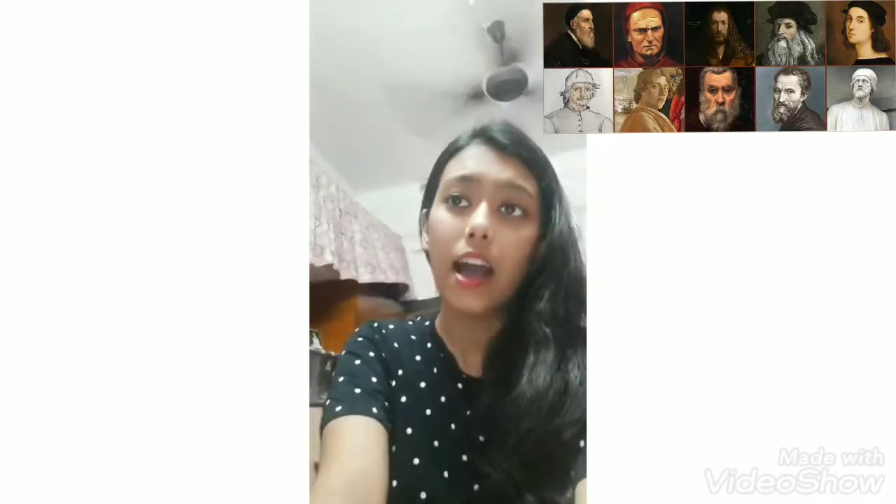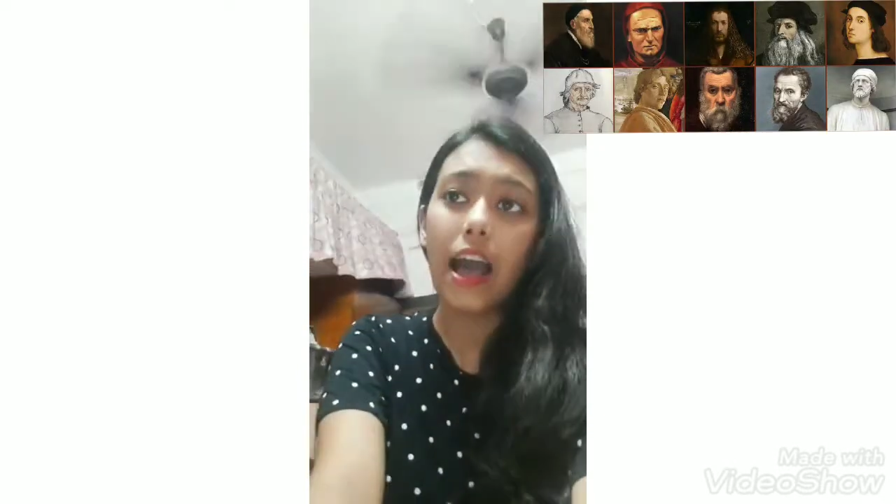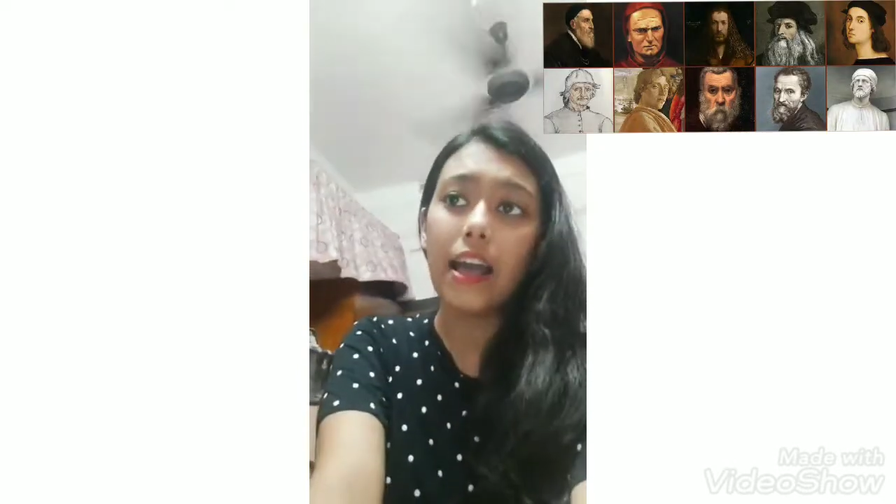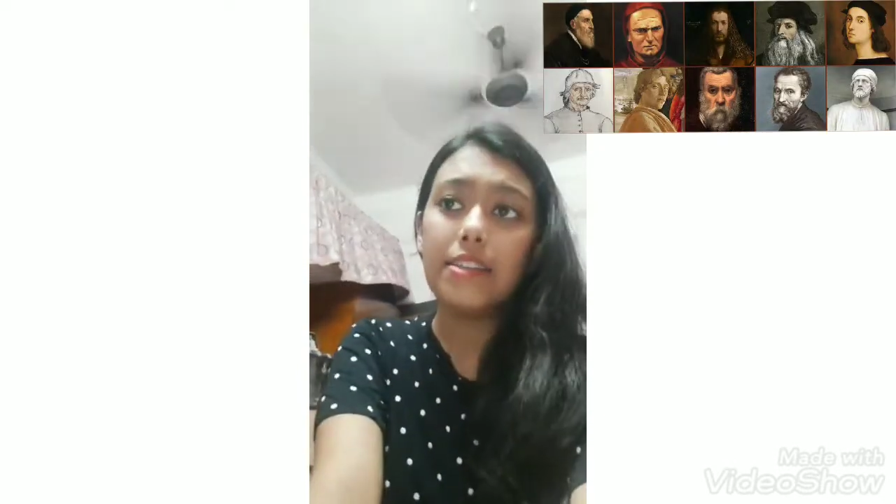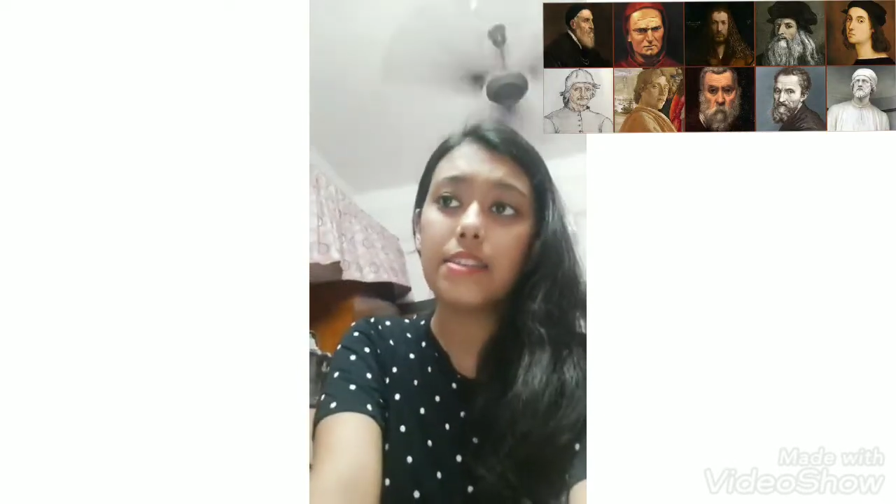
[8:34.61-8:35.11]

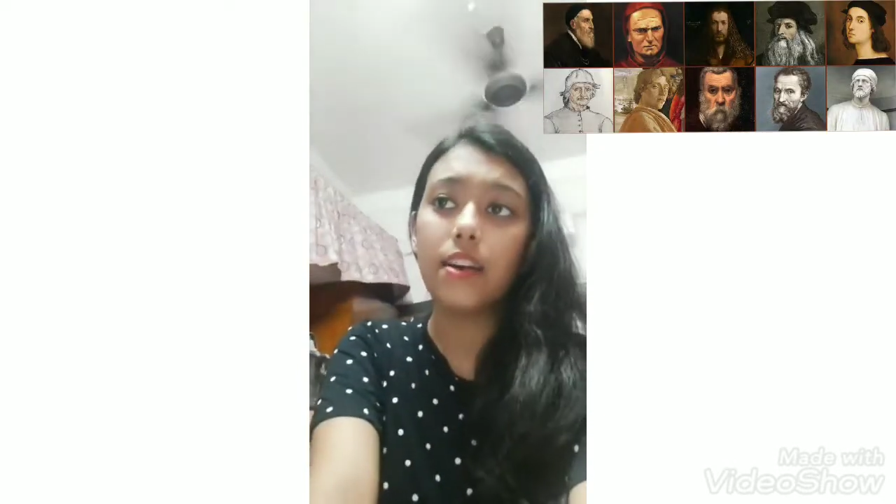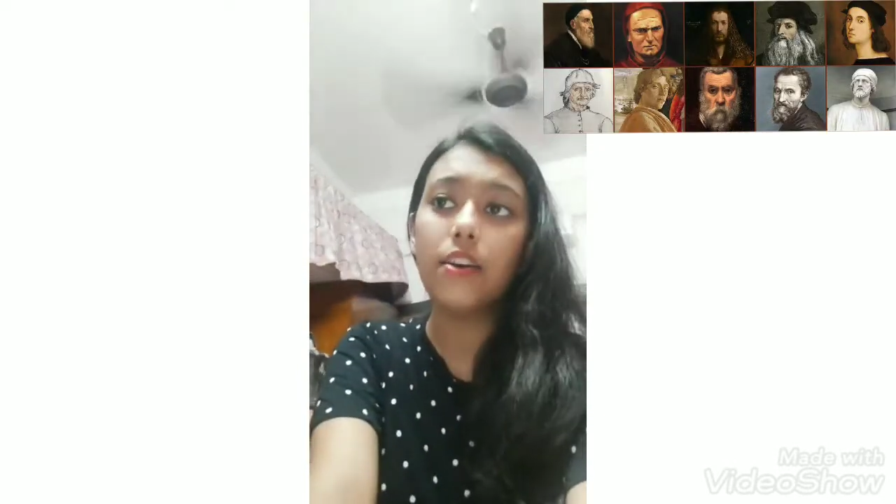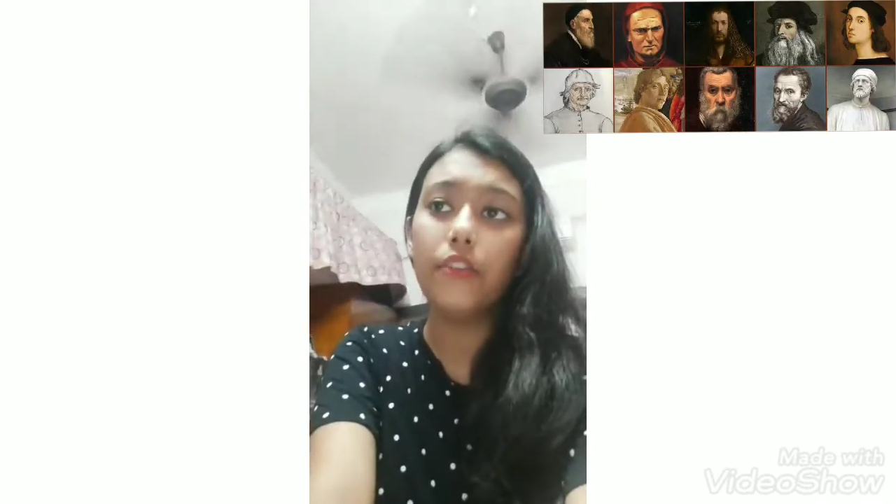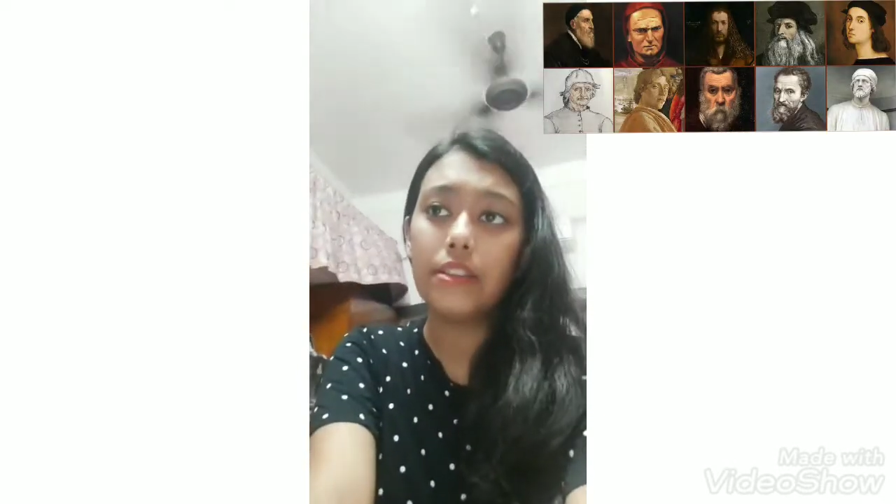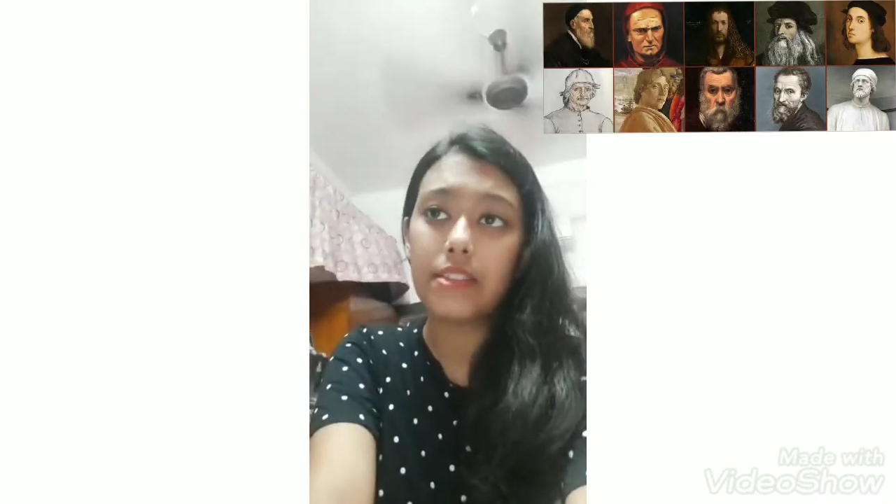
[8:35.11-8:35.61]
As
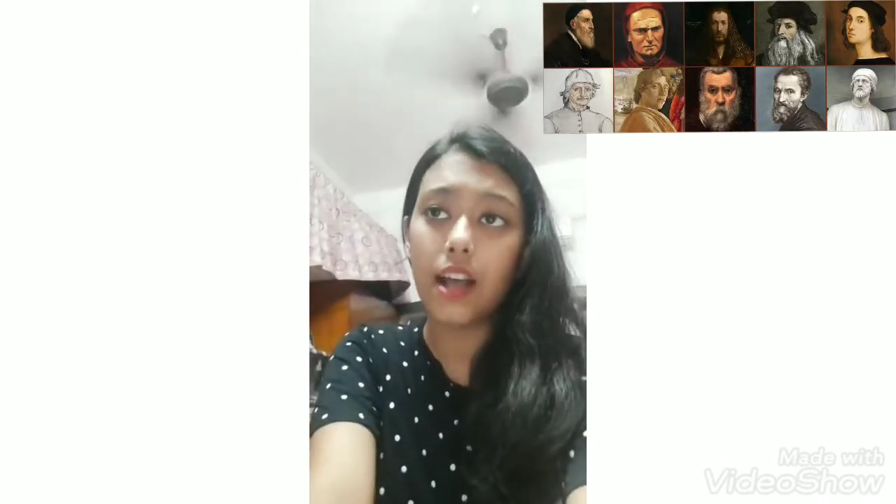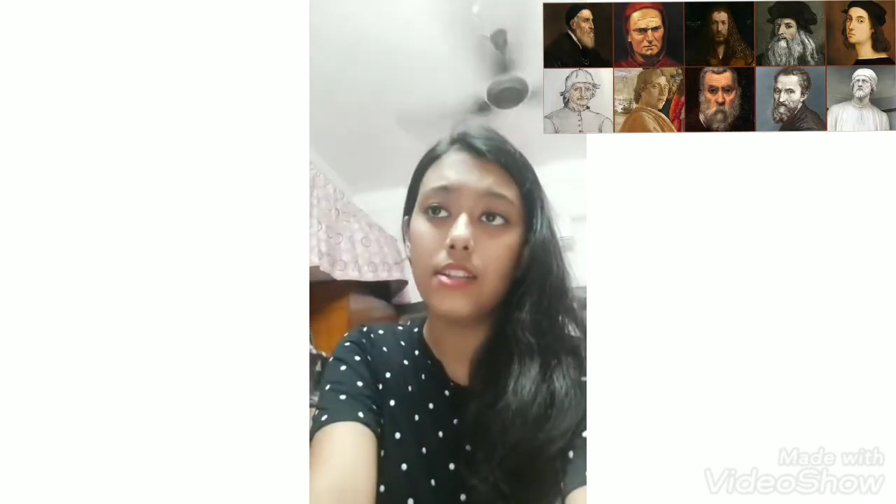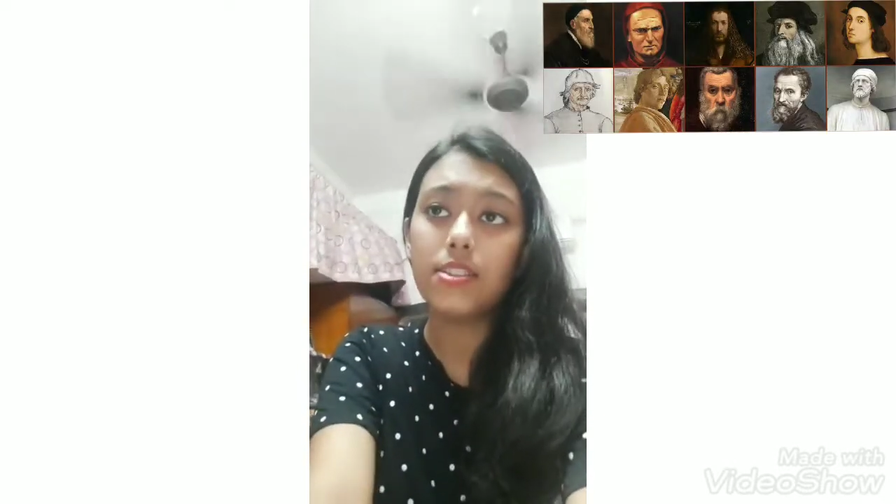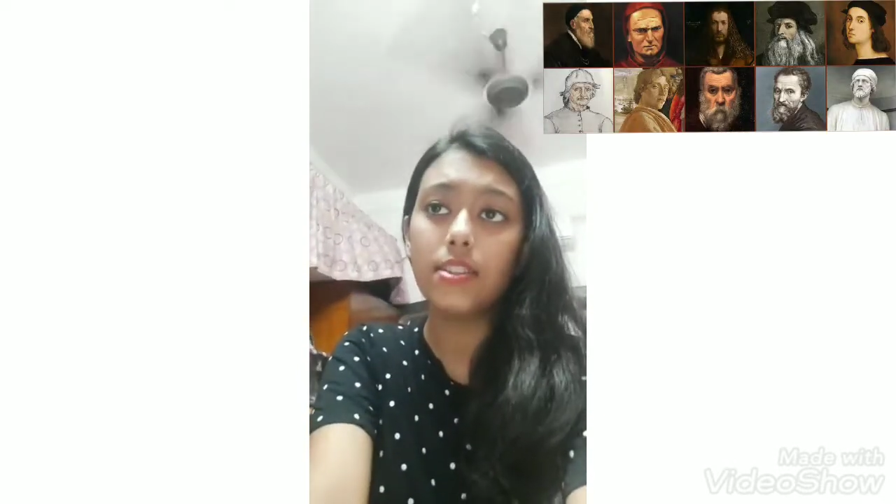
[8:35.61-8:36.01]
a result,